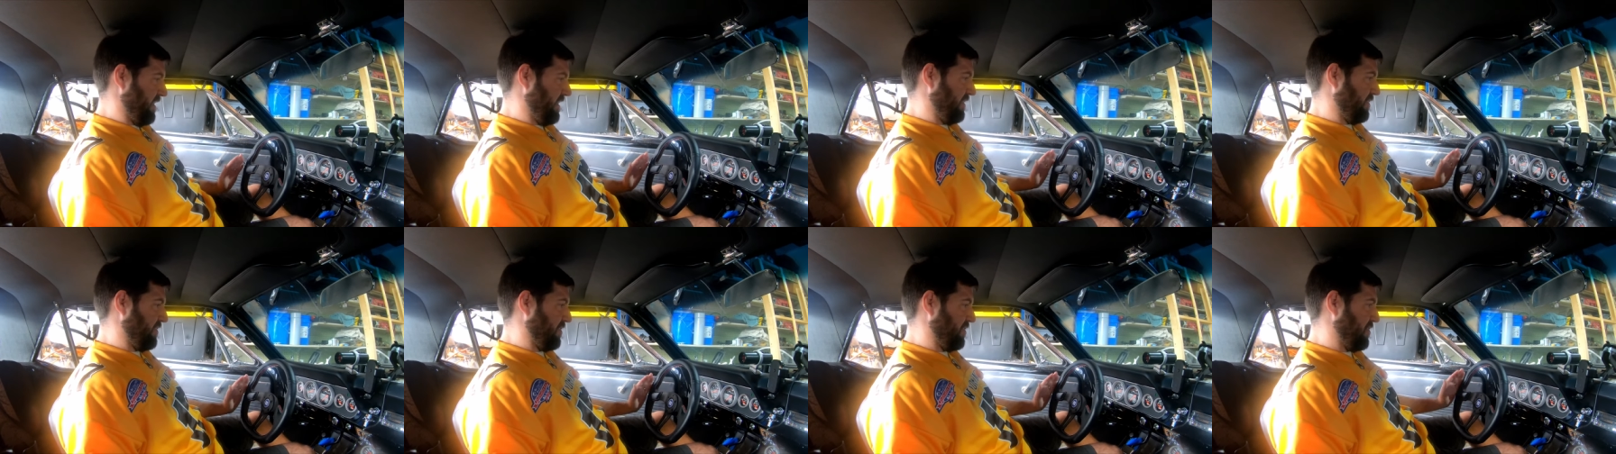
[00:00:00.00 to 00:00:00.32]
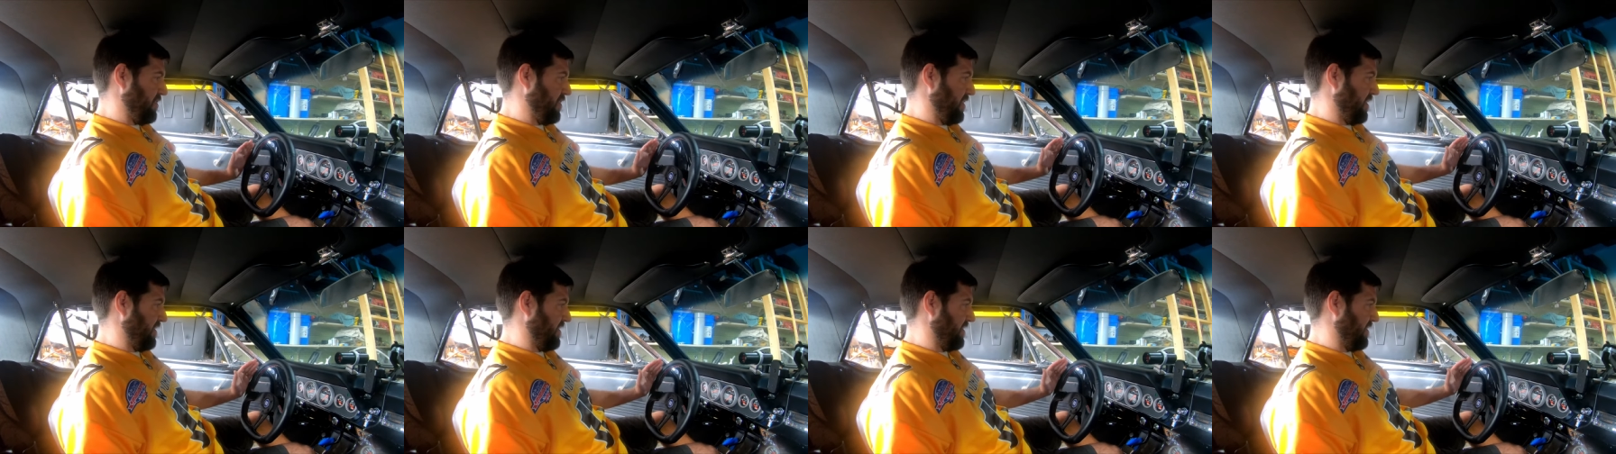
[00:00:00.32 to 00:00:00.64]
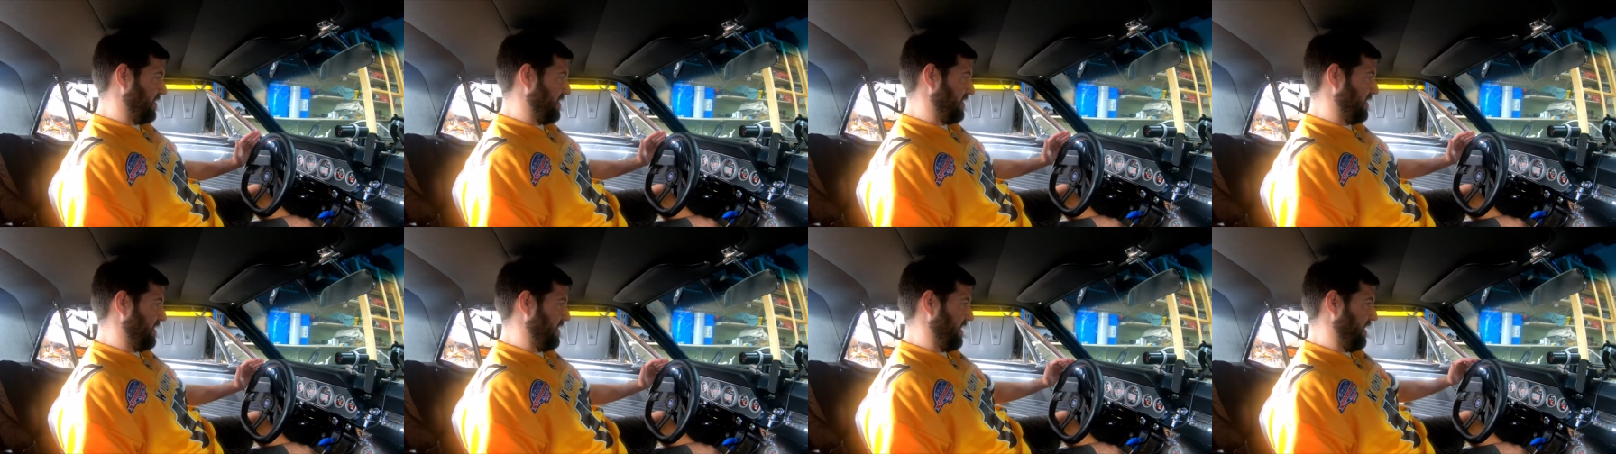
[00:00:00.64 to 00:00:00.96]
it's
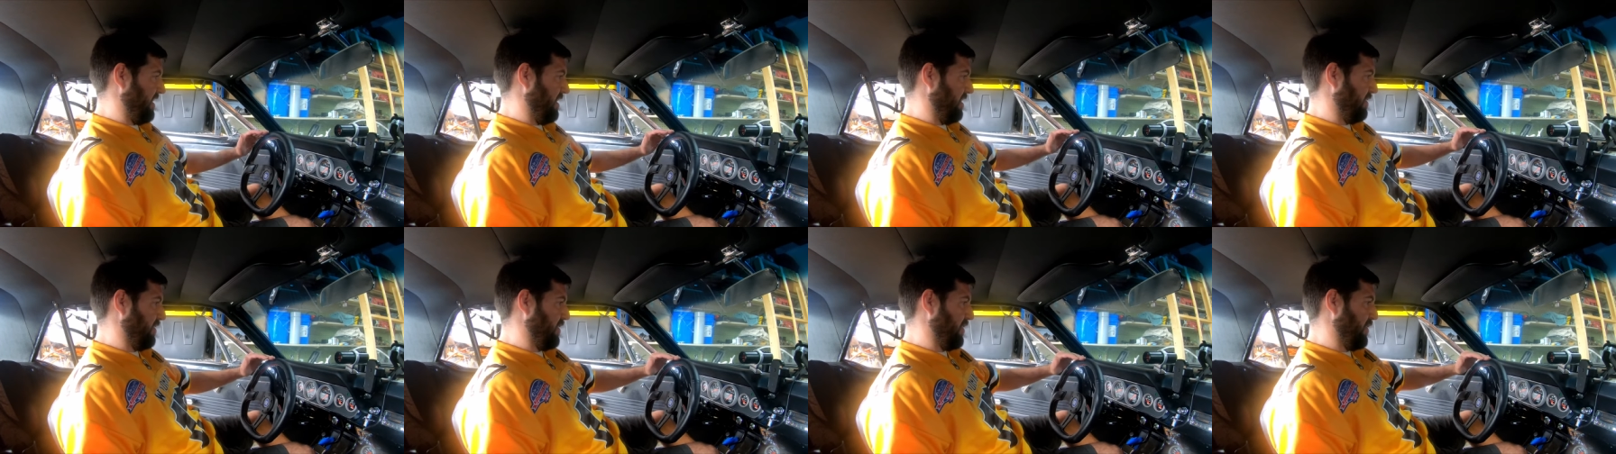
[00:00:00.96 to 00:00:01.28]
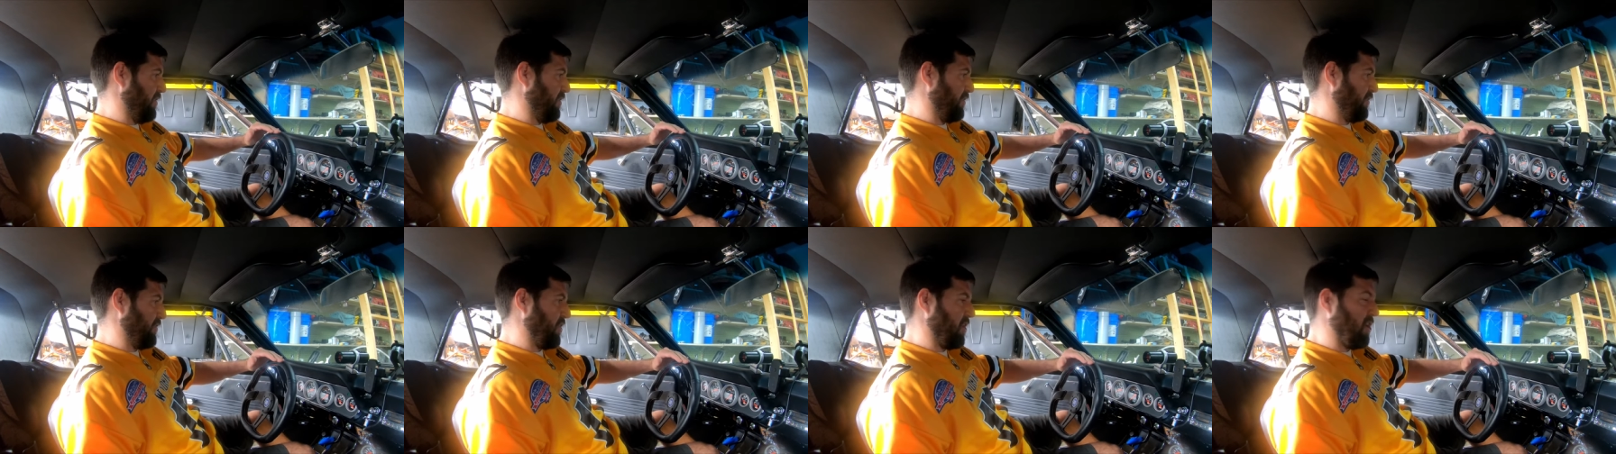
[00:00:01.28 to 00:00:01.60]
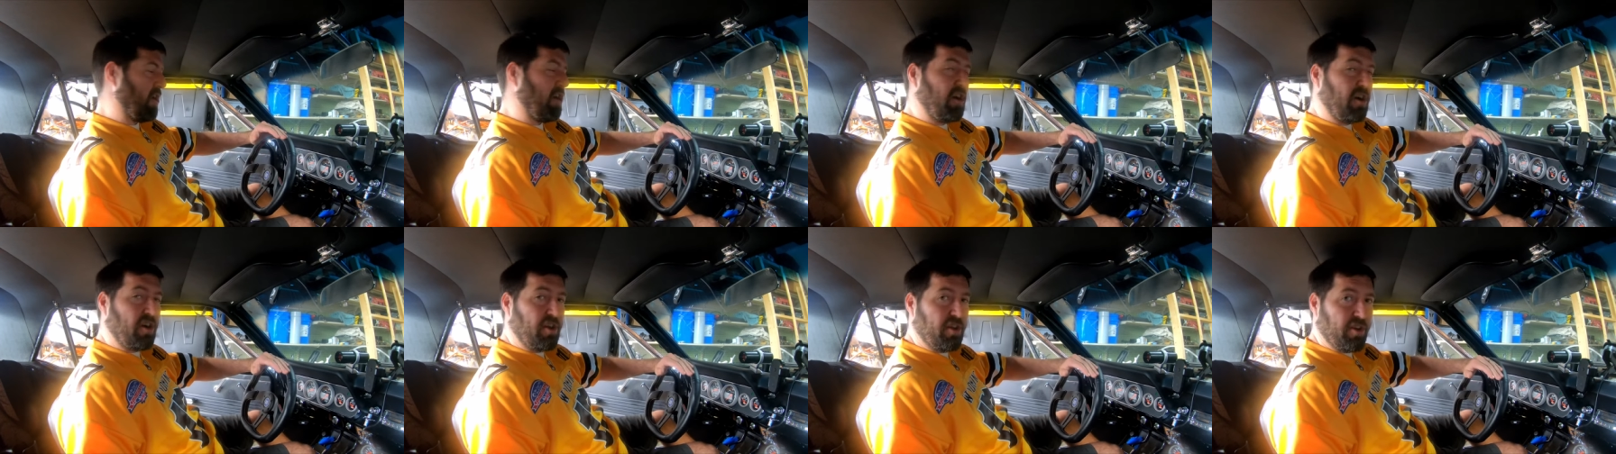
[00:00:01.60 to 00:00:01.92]
just a little
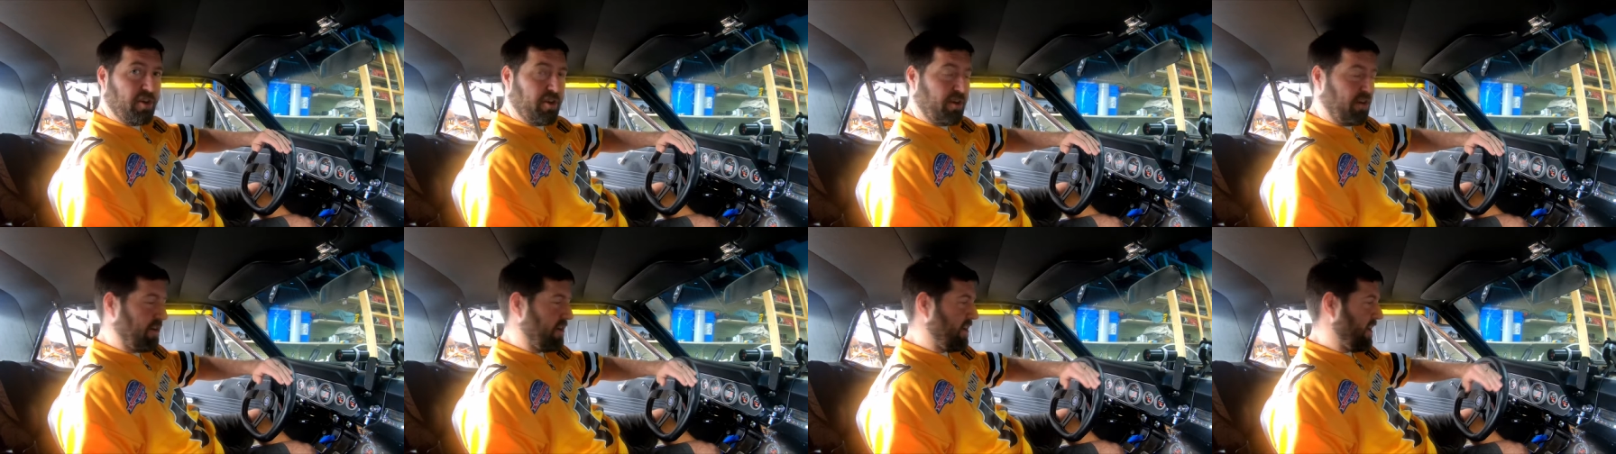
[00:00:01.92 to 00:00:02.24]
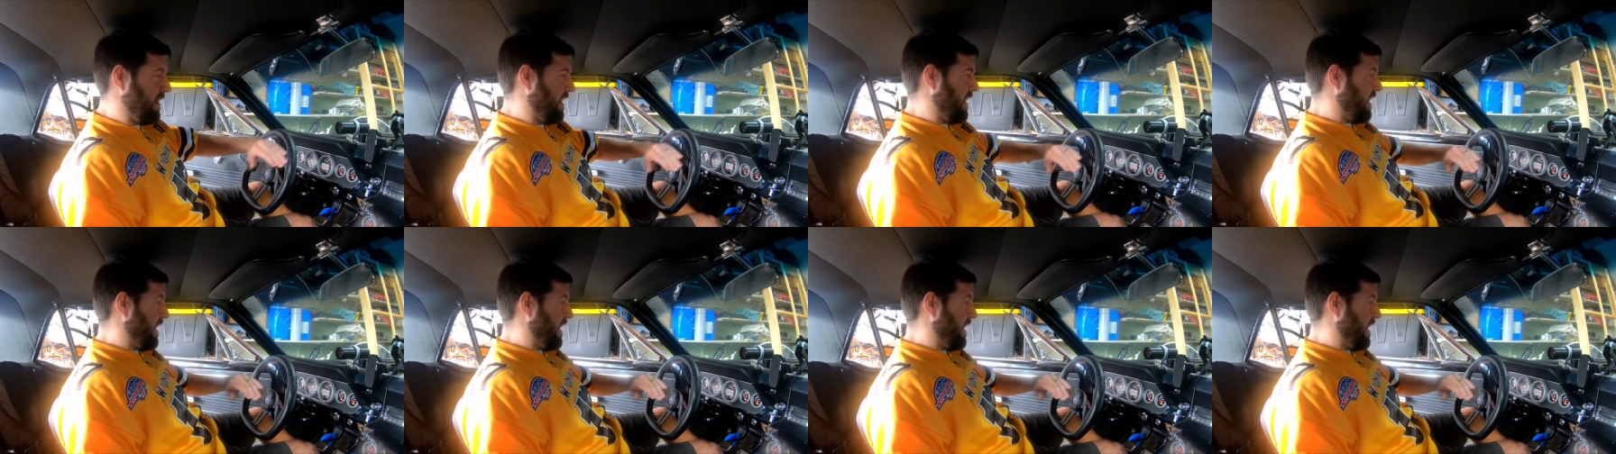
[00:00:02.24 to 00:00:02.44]
taller